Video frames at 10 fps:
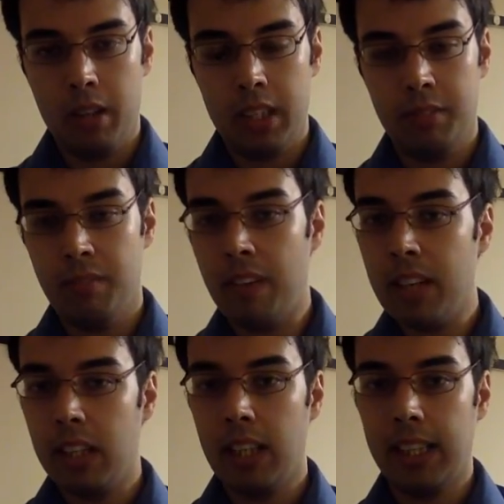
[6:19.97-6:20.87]
It's very
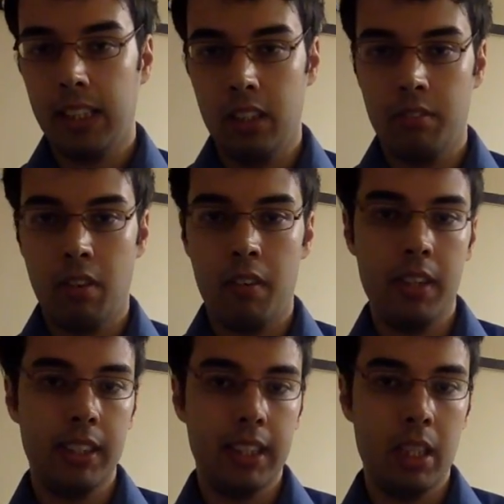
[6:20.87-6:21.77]
unlikely that
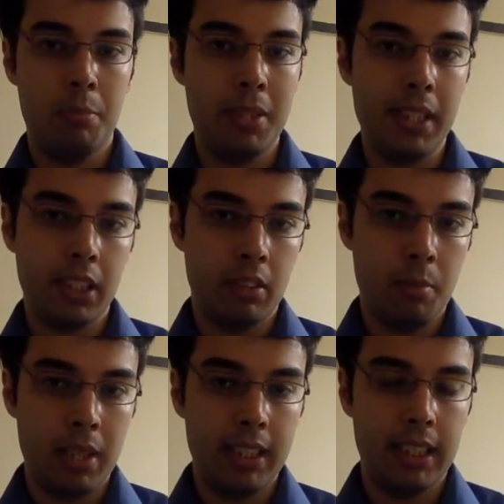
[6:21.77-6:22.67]
foreigners are going to be
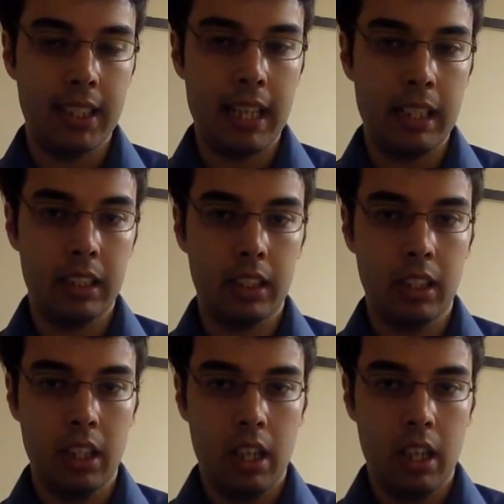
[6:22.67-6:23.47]
discriminated against